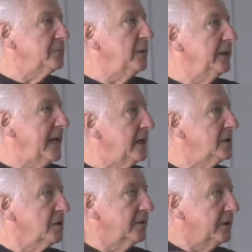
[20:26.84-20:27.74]
when Ken and mm,
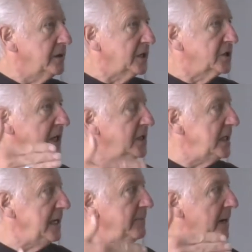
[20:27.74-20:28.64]
Jonathan exchange
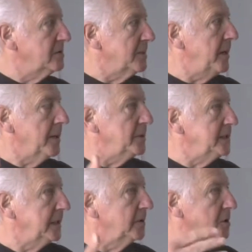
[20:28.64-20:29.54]
emails about a
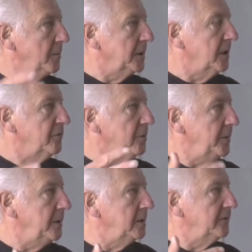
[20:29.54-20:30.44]
particular topic over a
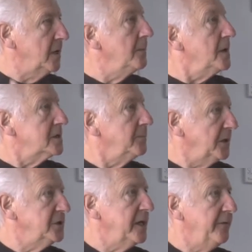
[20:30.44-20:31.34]
period of time?
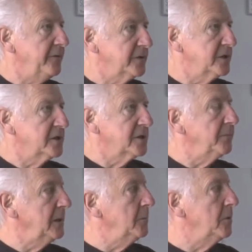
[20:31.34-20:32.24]
Something shifts,
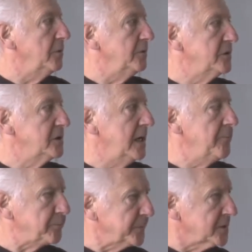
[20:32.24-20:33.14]
something moves, yeah?
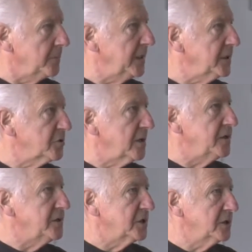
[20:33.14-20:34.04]
Something's
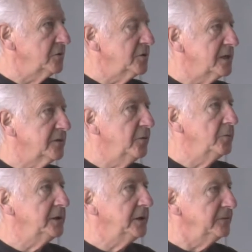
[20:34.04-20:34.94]
transitional,
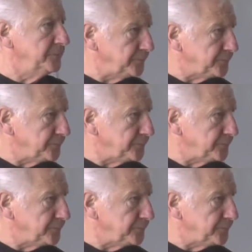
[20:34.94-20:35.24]
transformative.